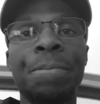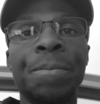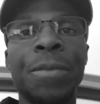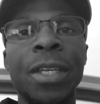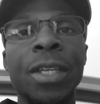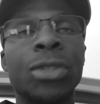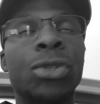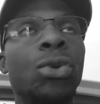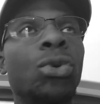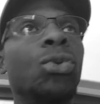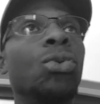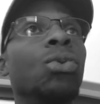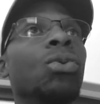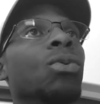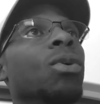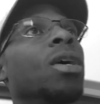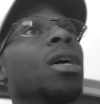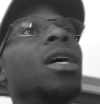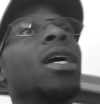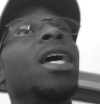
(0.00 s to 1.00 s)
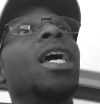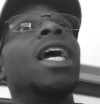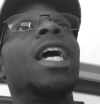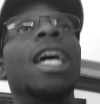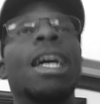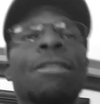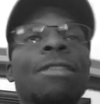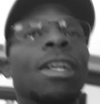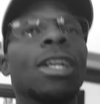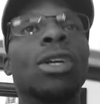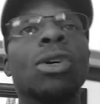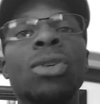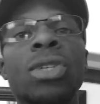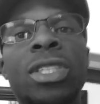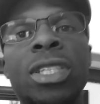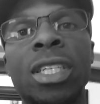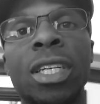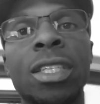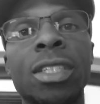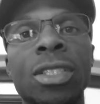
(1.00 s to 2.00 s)
And through
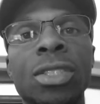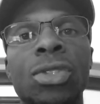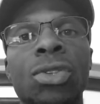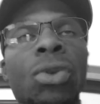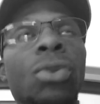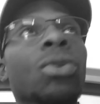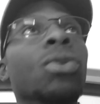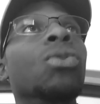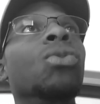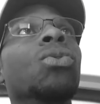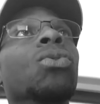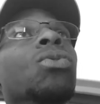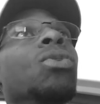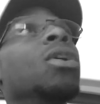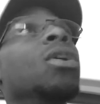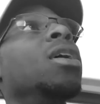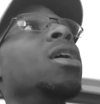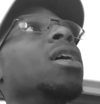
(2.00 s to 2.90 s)
evolution, through